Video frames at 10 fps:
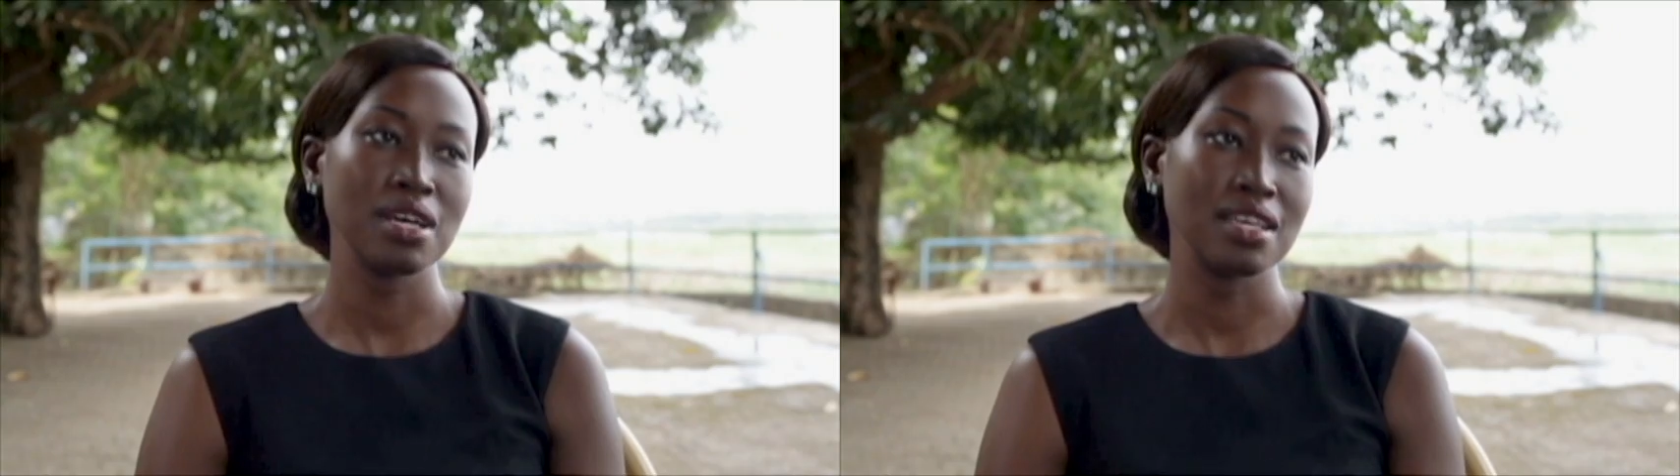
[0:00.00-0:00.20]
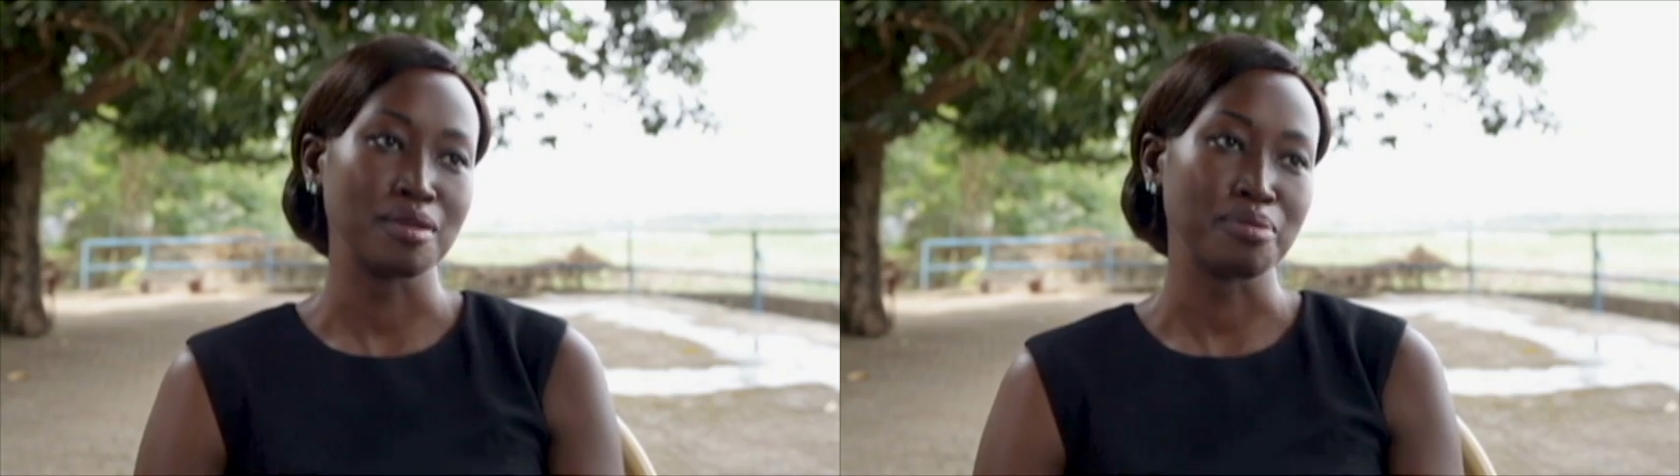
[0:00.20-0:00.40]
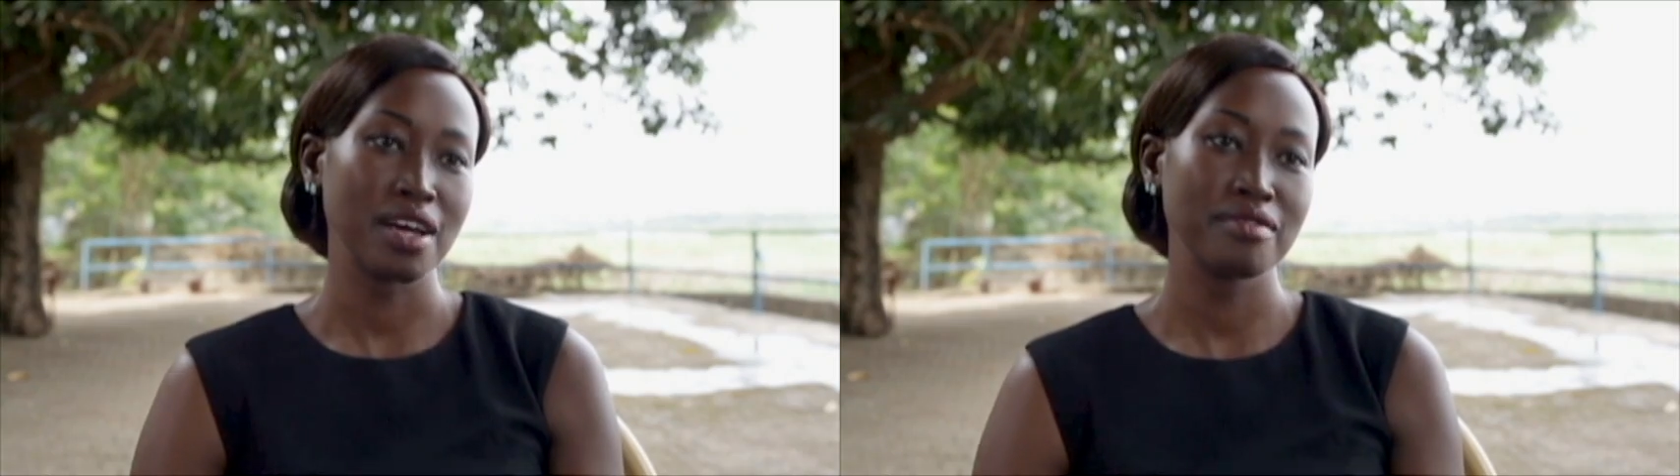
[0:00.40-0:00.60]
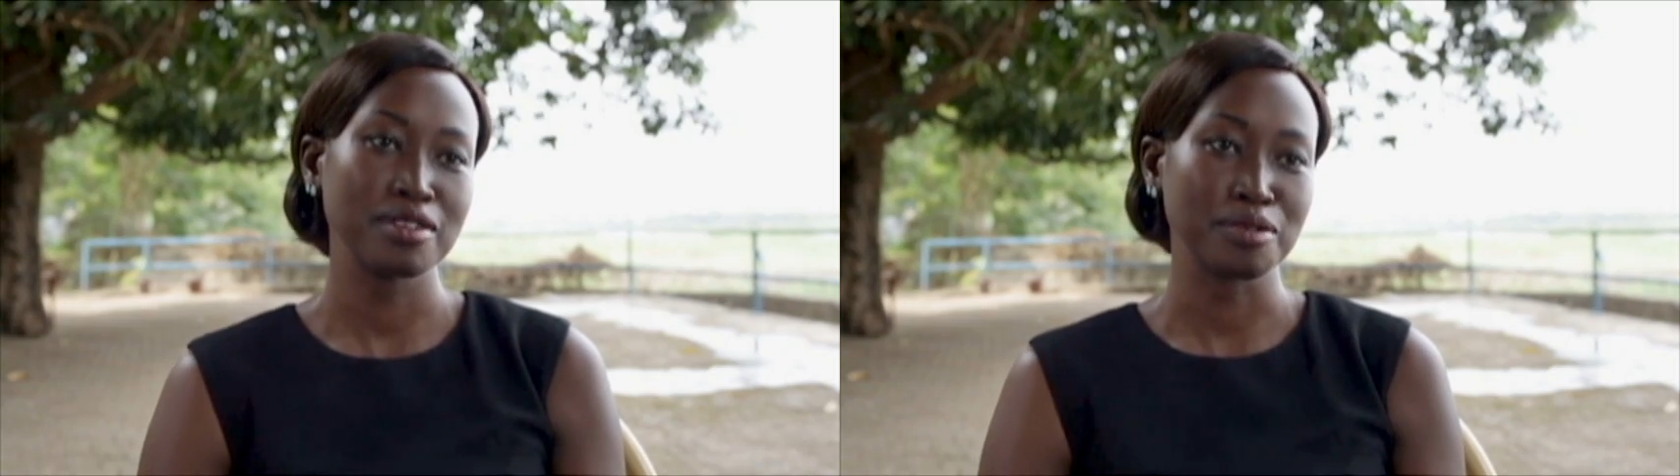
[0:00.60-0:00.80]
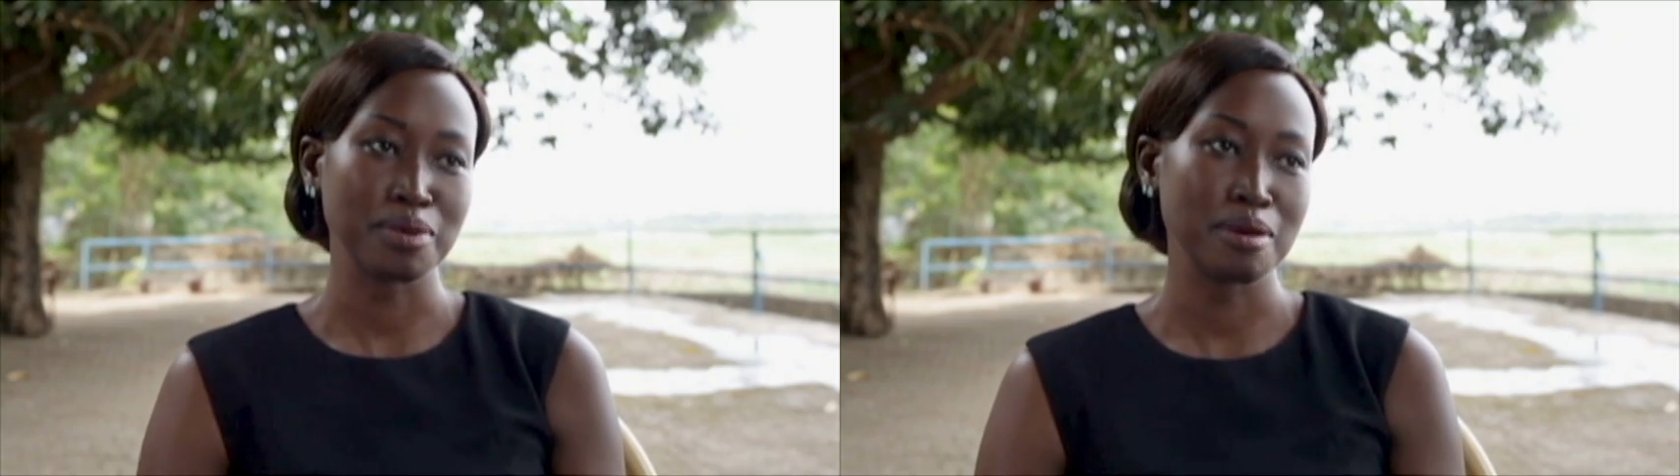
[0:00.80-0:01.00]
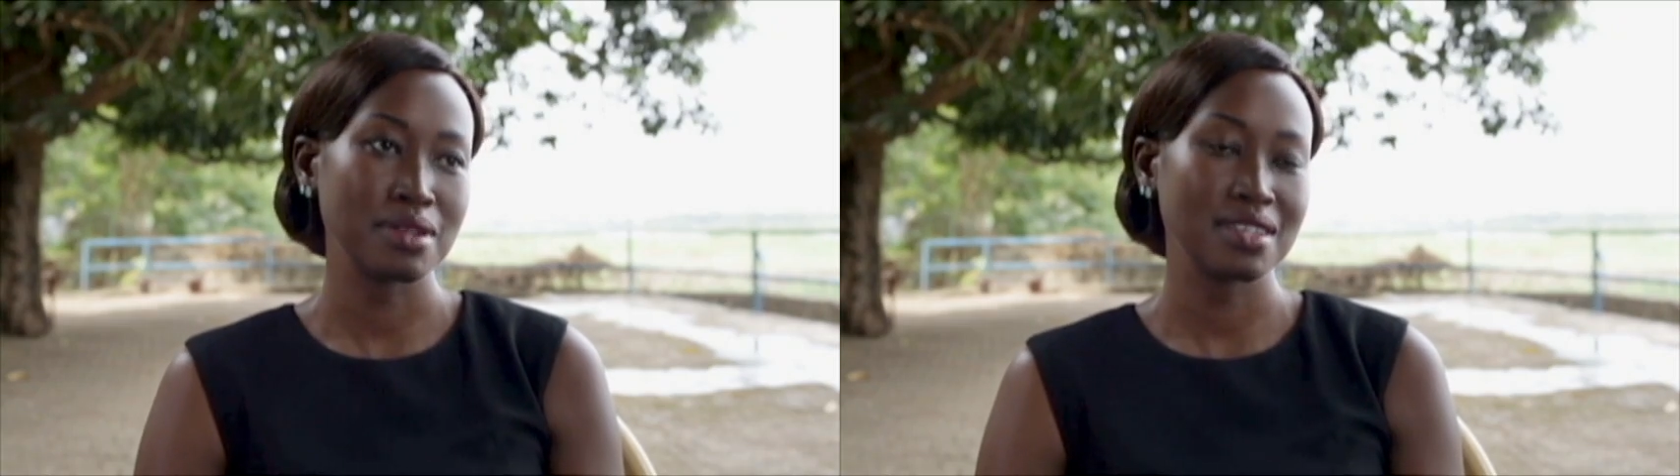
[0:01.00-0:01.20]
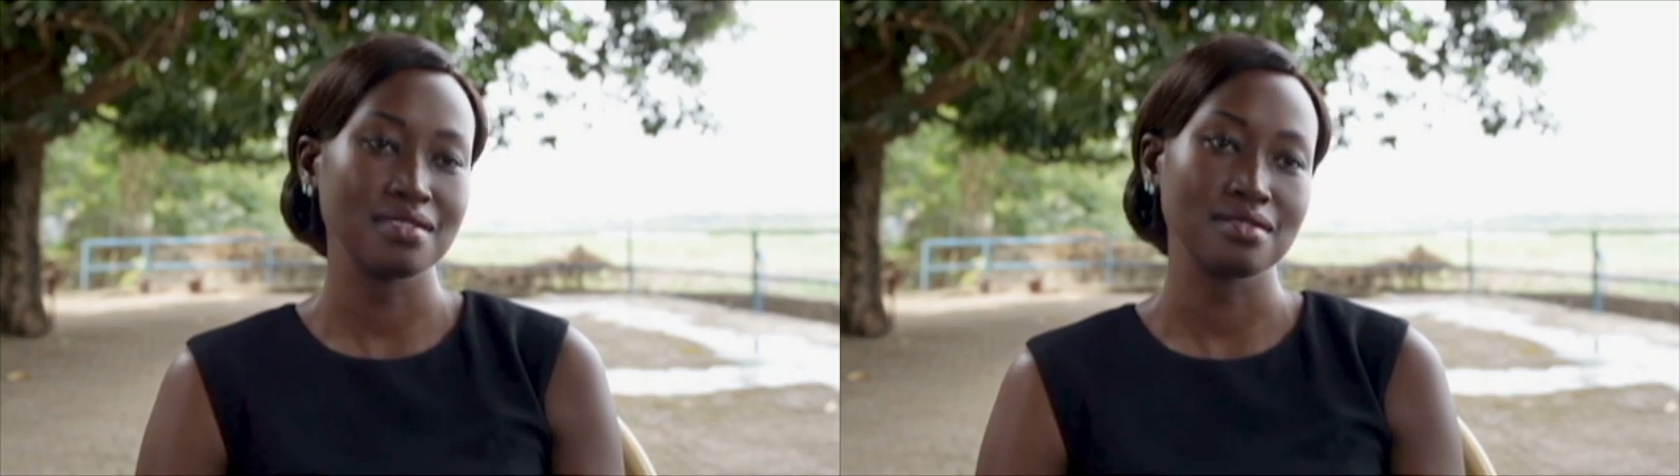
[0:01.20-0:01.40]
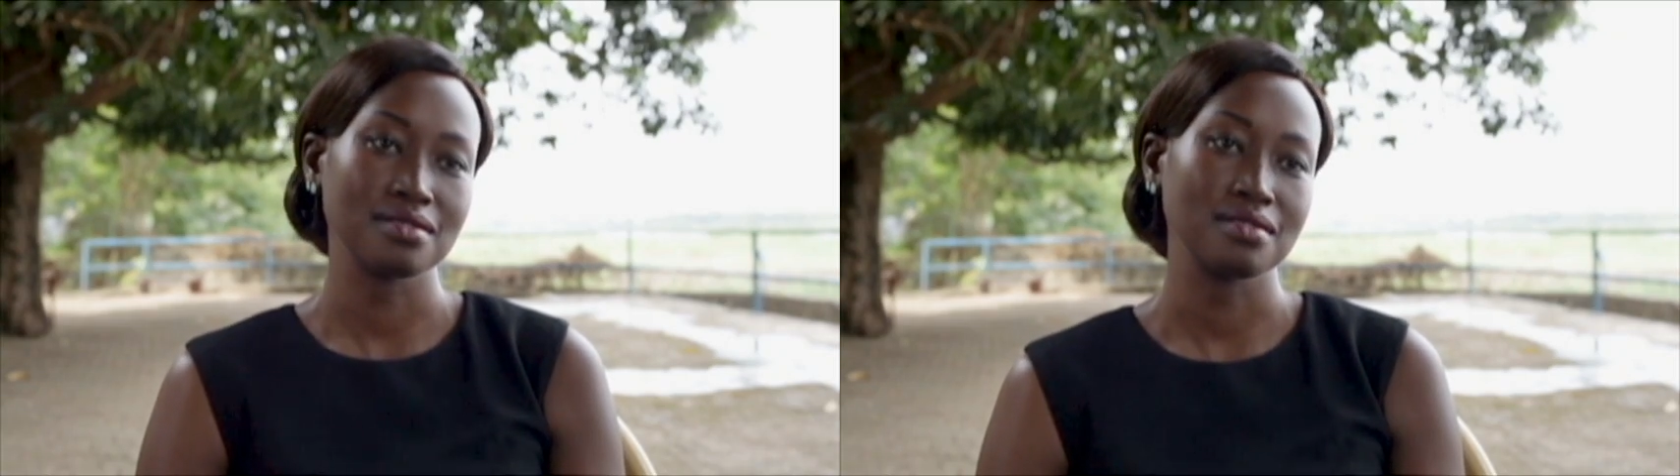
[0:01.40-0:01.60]
Juba, either private or
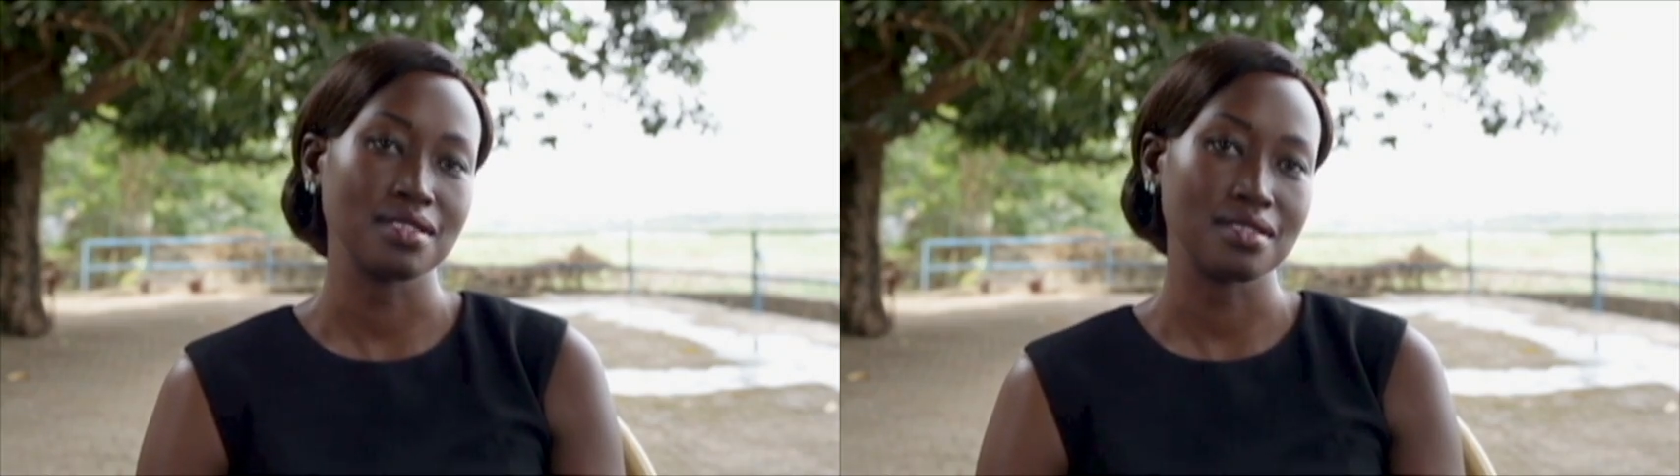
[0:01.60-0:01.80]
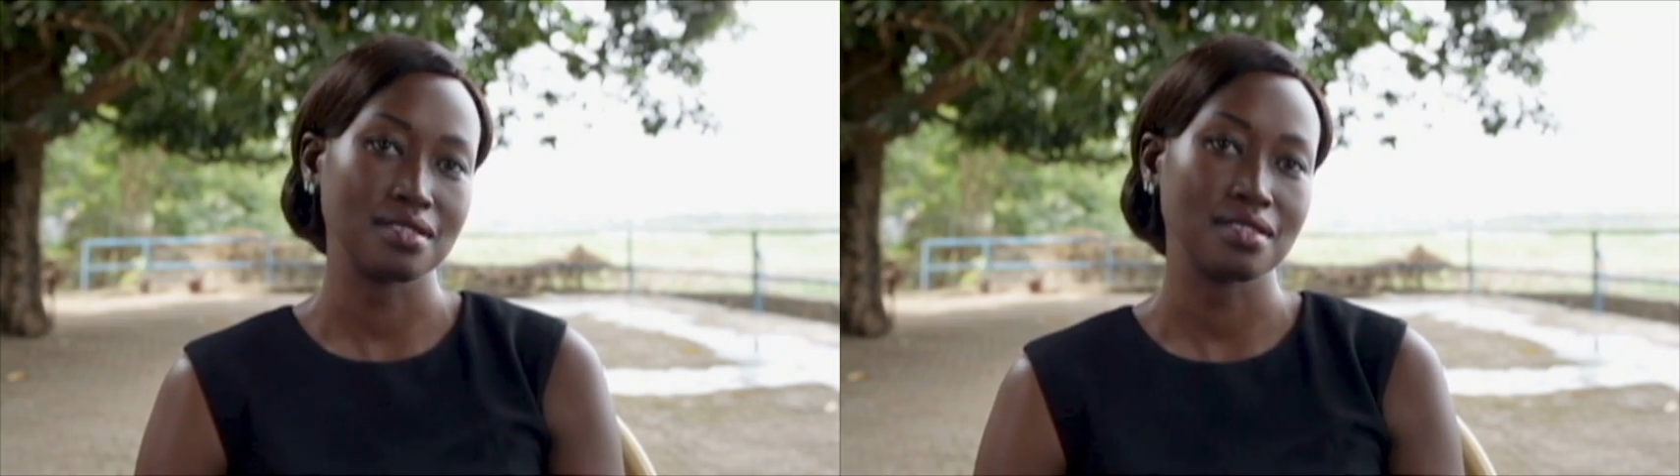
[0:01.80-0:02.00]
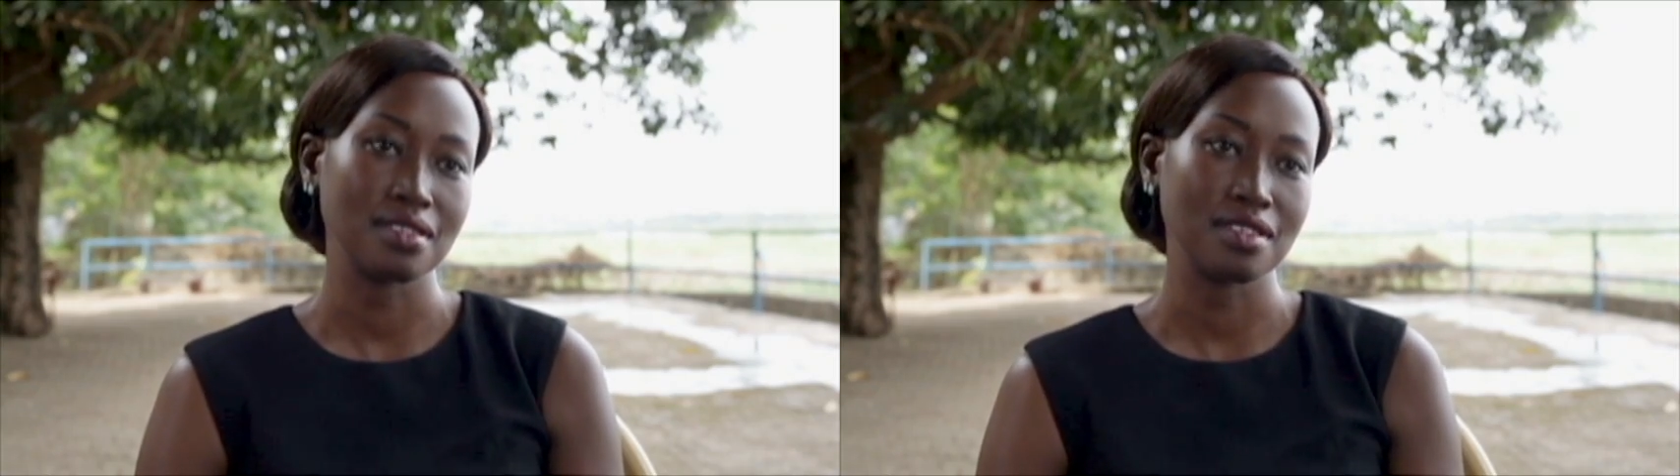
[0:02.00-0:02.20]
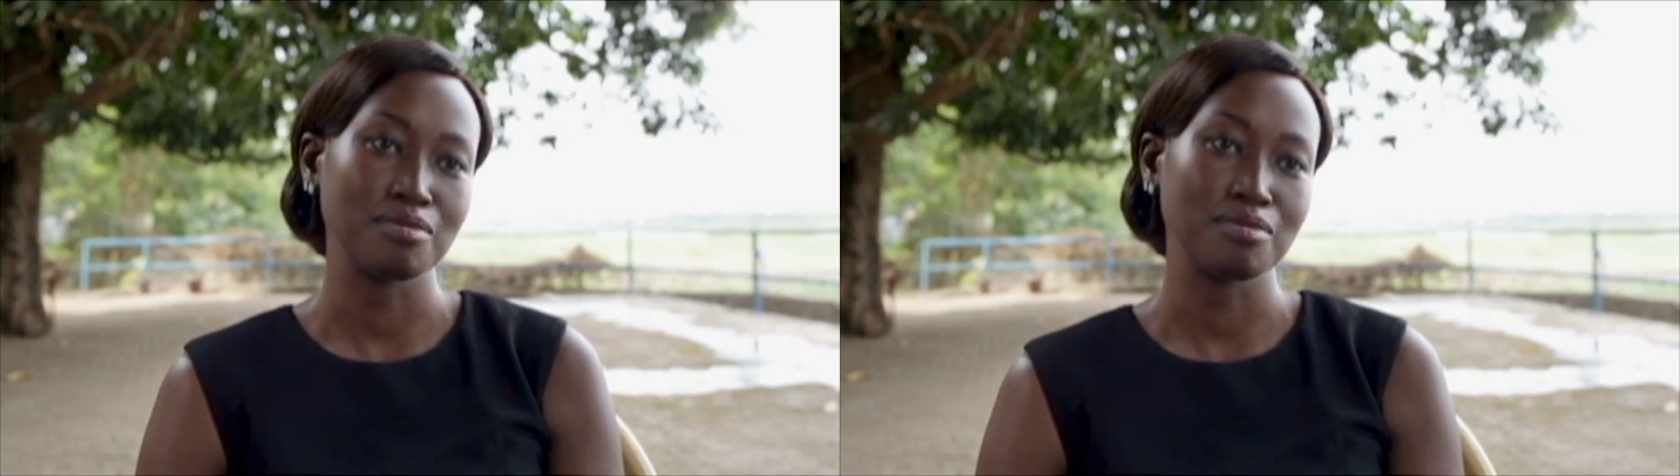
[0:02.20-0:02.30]
public, is